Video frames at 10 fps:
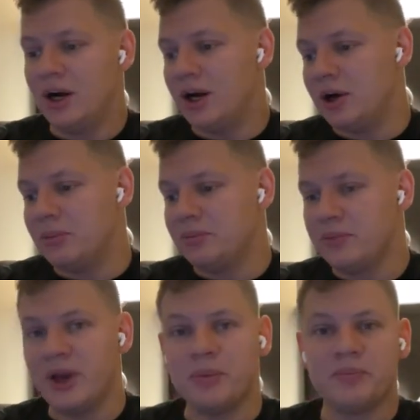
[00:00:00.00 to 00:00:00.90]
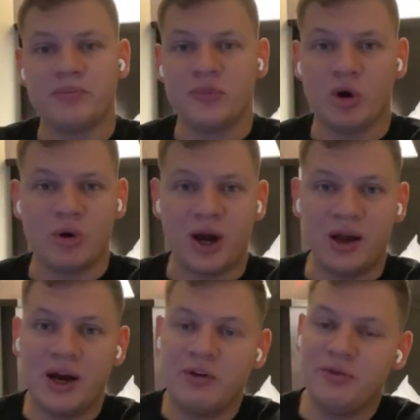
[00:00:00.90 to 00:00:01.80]
um, yeah, no,
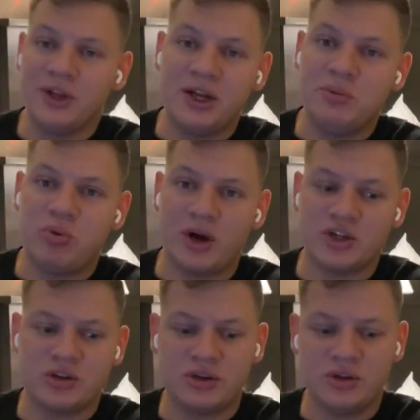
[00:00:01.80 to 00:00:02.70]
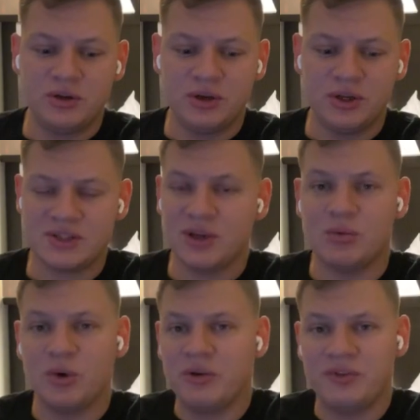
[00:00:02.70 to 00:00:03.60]
I, I don't feel any pressure because I
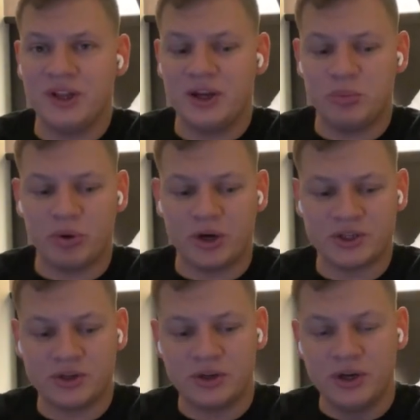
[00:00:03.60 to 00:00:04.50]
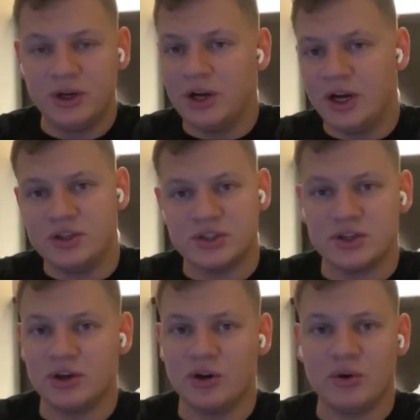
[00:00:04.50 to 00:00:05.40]
don't want to feel any pressure. I'm
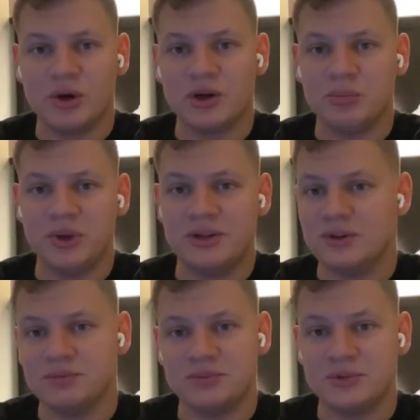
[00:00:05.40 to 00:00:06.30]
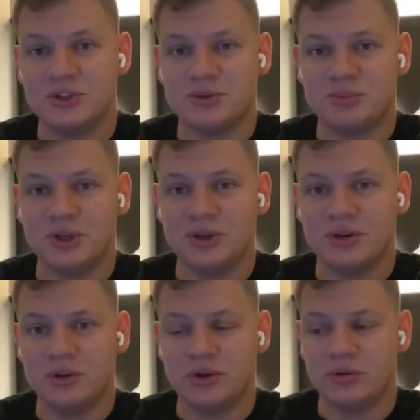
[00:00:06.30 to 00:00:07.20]
just gonna go and compete and just be,
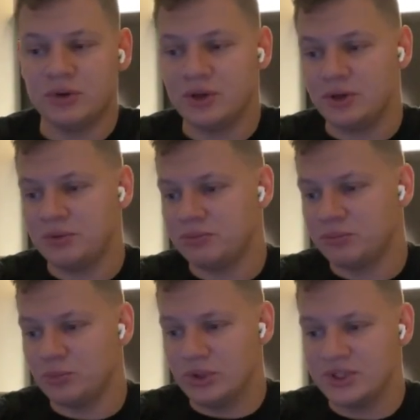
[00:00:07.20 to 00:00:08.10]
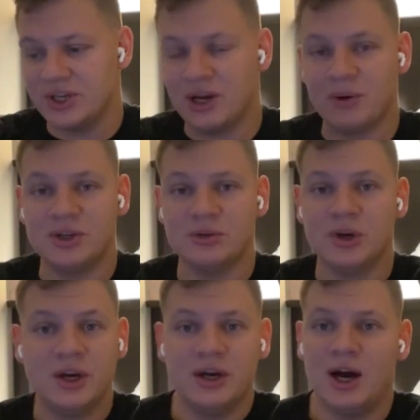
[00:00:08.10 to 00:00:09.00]
you know. Uh, we'll see how I do.
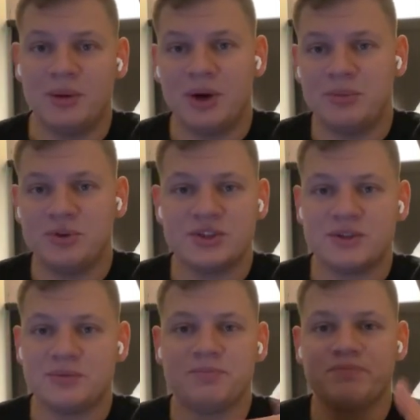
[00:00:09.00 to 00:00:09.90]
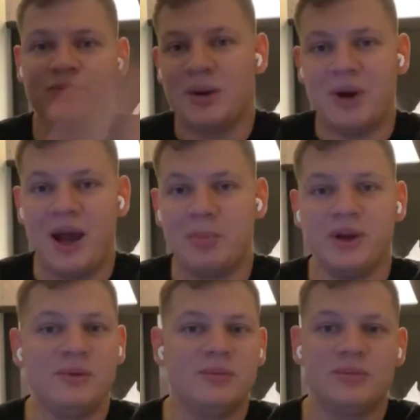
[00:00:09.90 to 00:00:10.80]
I'm I'm just I'm
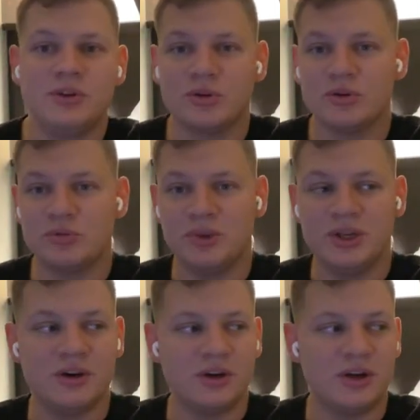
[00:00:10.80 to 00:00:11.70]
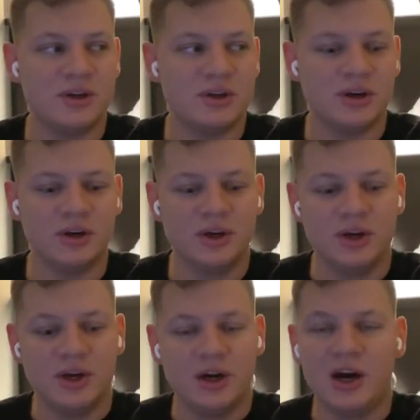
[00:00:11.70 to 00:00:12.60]
happy, you know, to be there and uh,
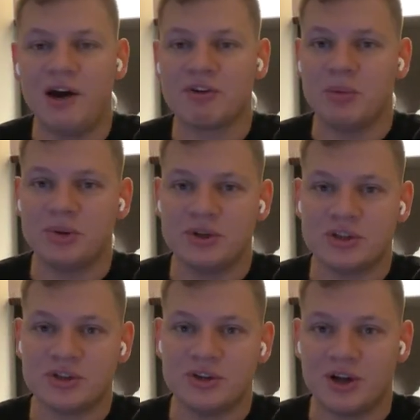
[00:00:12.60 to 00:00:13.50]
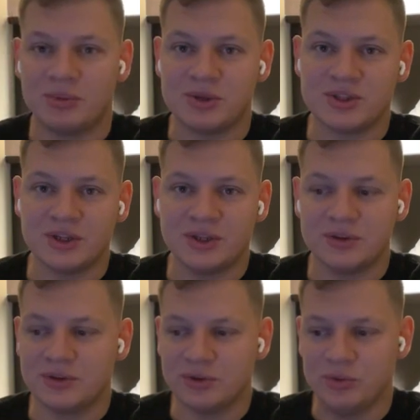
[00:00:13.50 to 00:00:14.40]
have competition in arm wrestling,
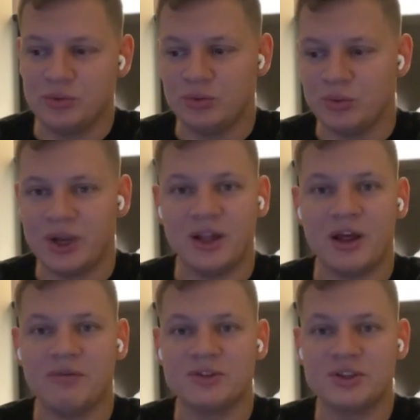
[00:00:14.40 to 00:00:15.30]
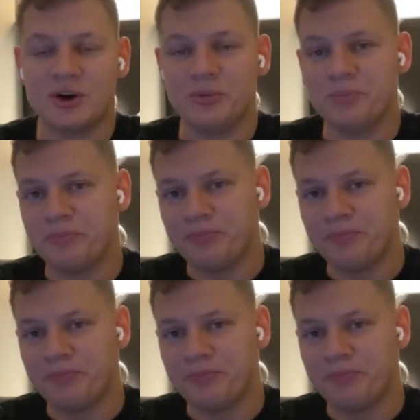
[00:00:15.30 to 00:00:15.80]
do what I love. So,